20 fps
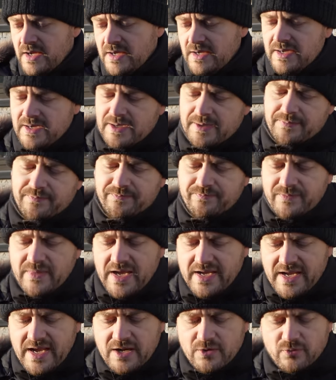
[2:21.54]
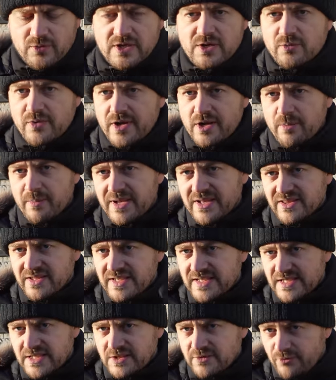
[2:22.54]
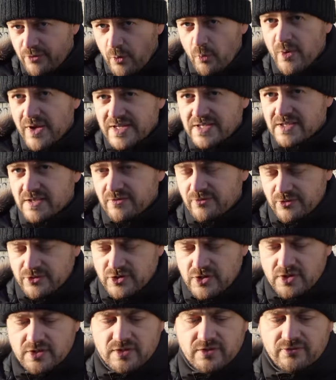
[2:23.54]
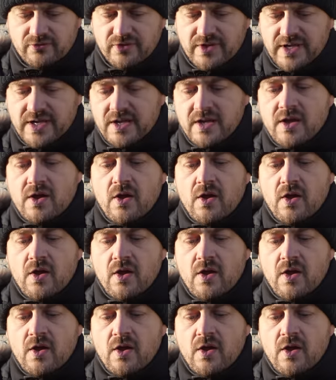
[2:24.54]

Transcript: I can't really recommend these for winter photography.